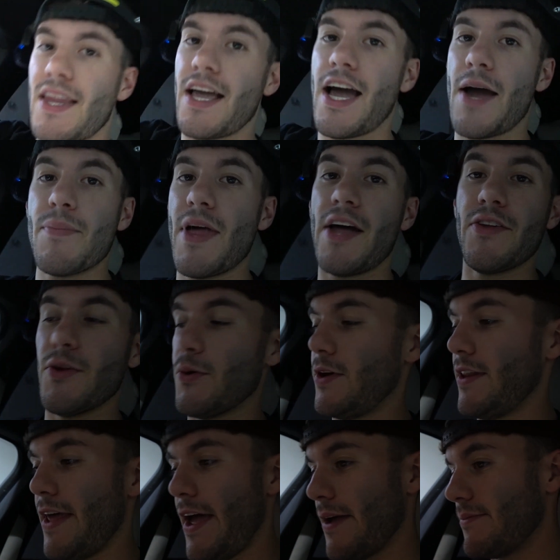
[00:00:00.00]
I'm not
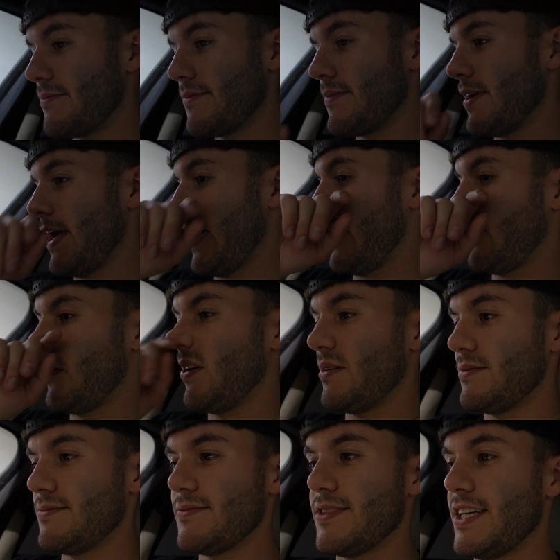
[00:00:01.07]
doing that at
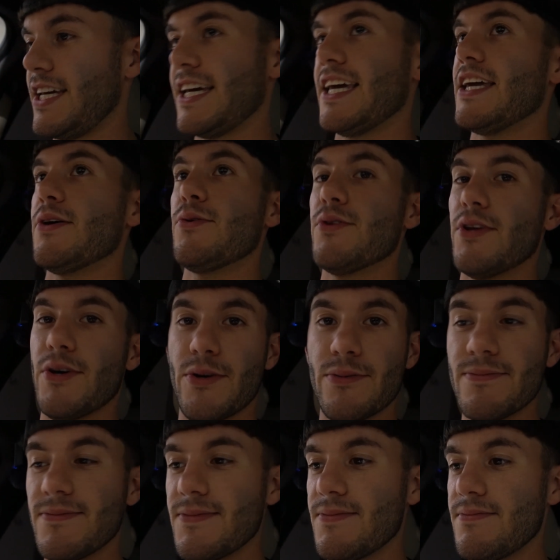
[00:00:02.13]
all. Hell no.
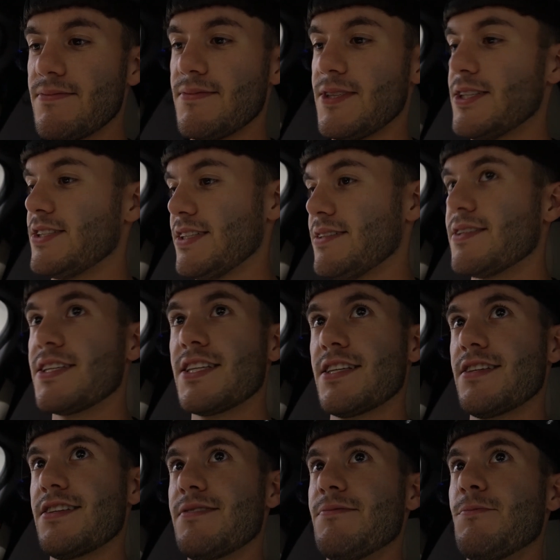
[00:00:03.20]
Listen,
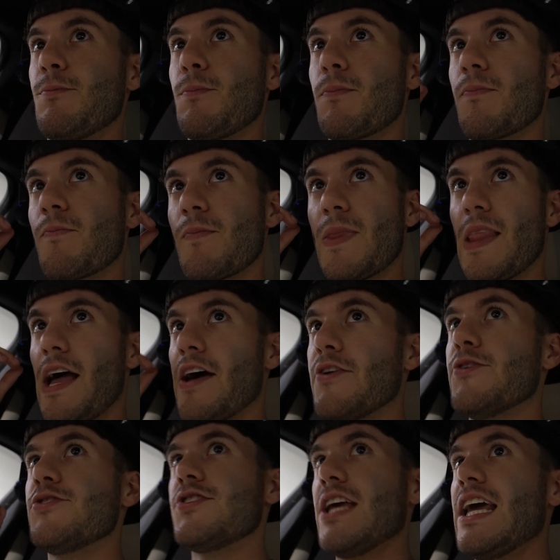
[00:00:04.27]
I
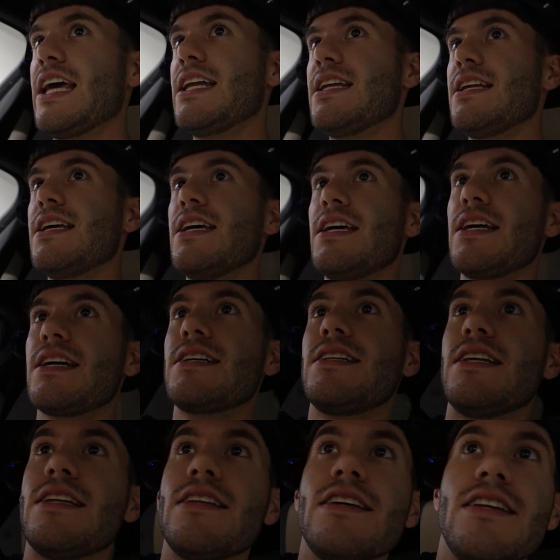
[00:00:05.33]
understand
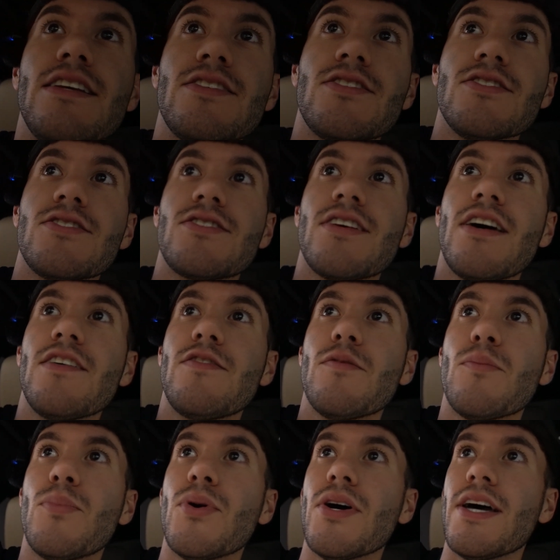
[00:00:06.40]
cleanliness and stuff,
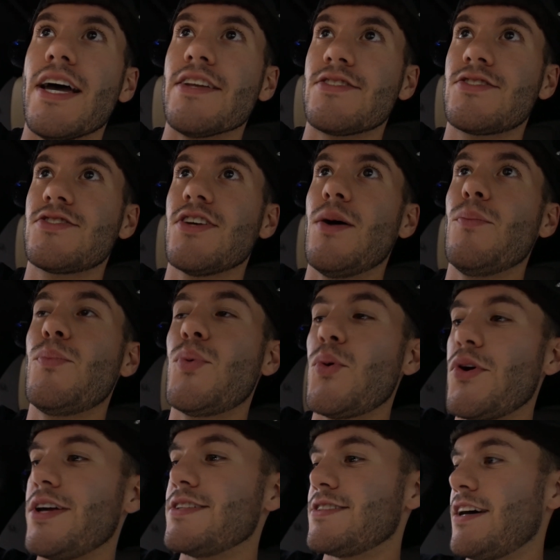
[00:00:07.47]
but at some
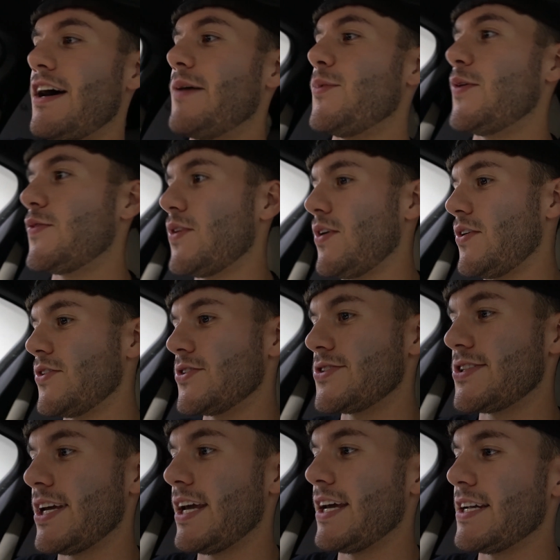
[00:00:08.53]
point in time you have to
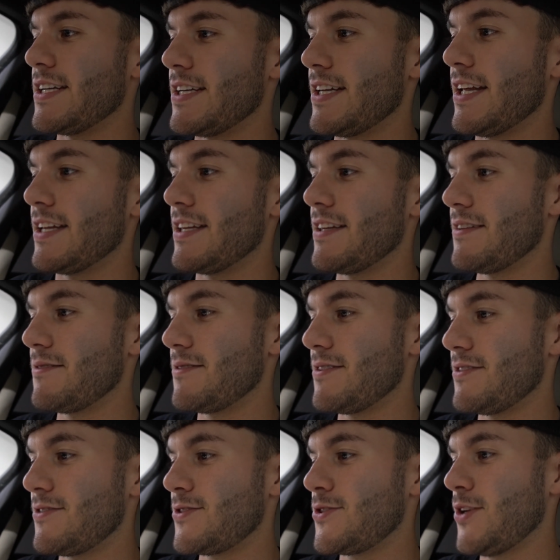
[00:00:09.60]
understand that
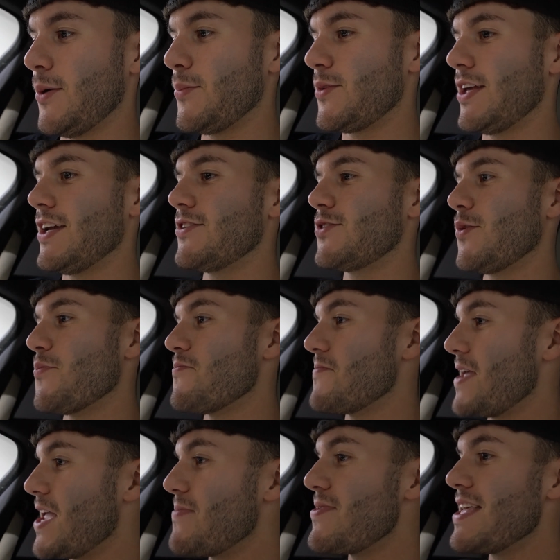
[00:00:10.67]
some things are
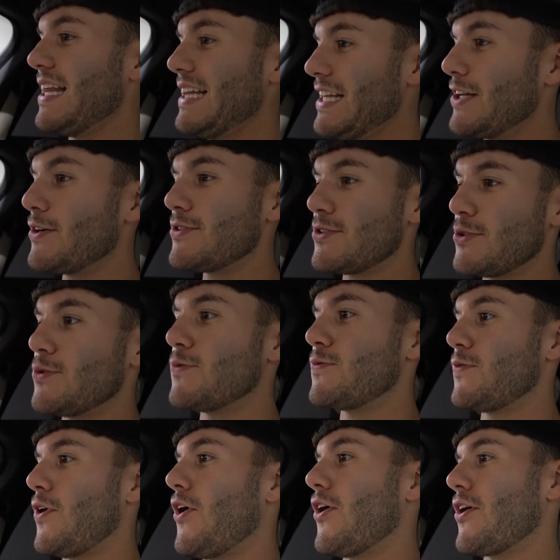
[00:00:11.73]
maybe a little too
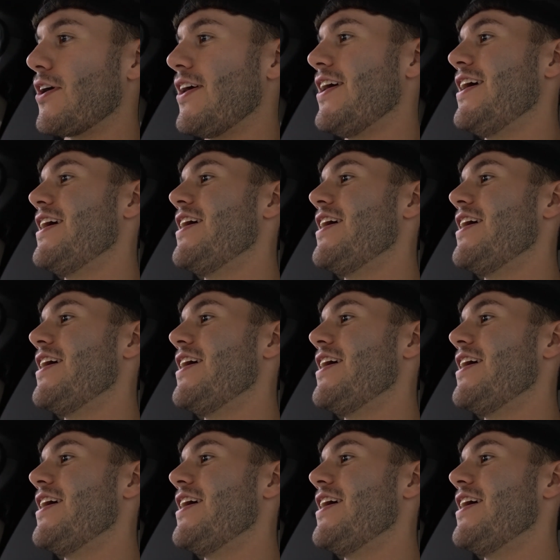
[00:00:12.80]
far